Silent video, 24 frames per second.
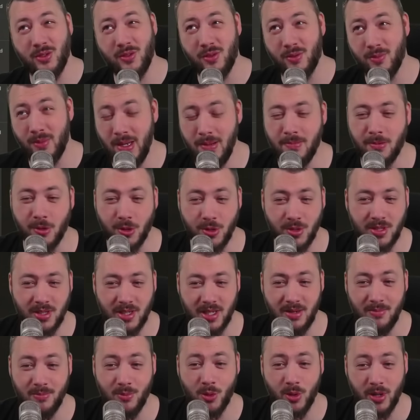for me
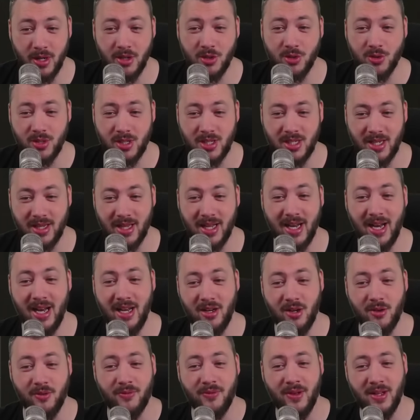personally, more interesting than any
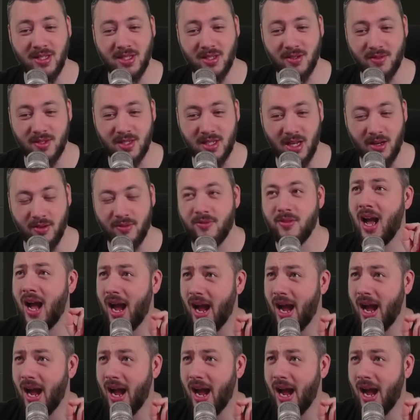offensive stuff.